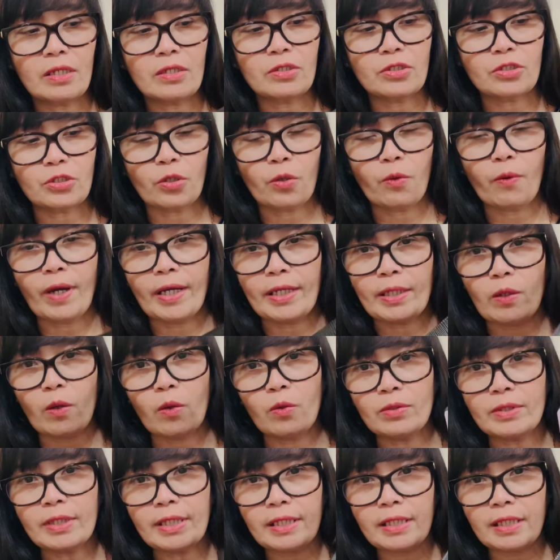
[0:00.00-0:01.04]
so I
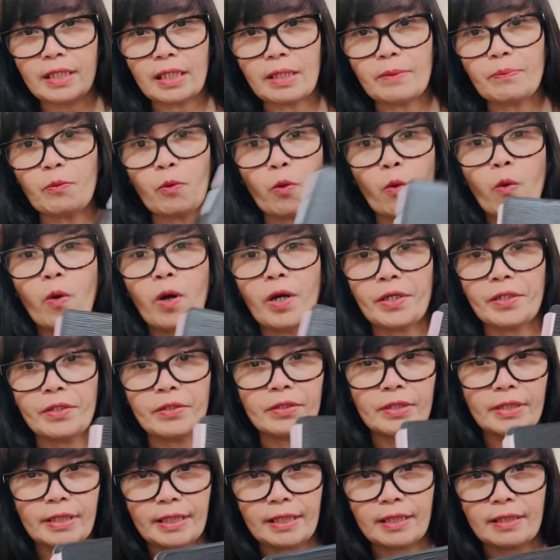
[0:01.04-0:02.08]
only keep
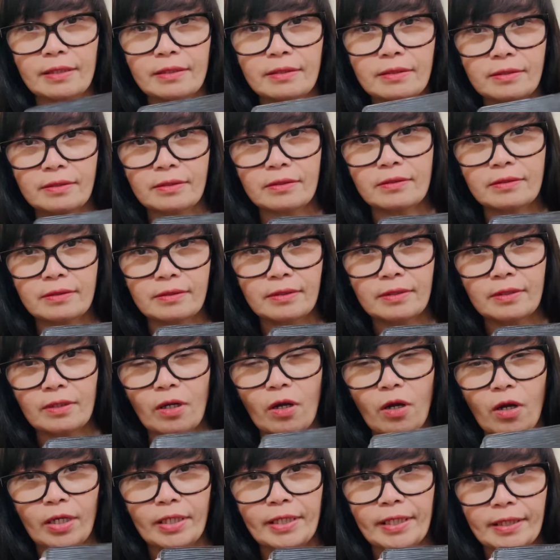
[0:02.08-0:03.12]
quarterly
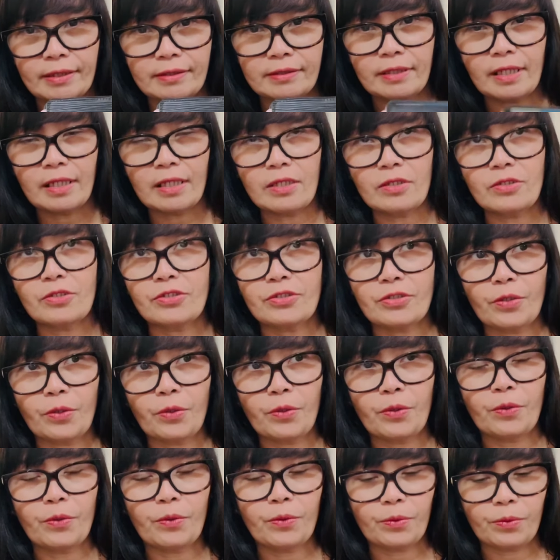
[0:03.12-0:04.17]
on it.
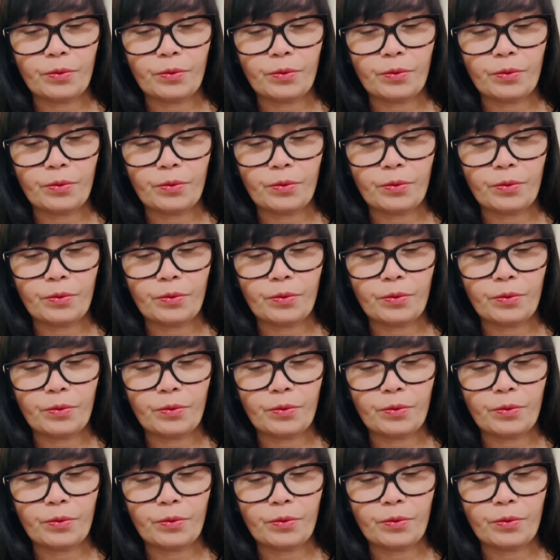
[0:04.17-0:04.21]
So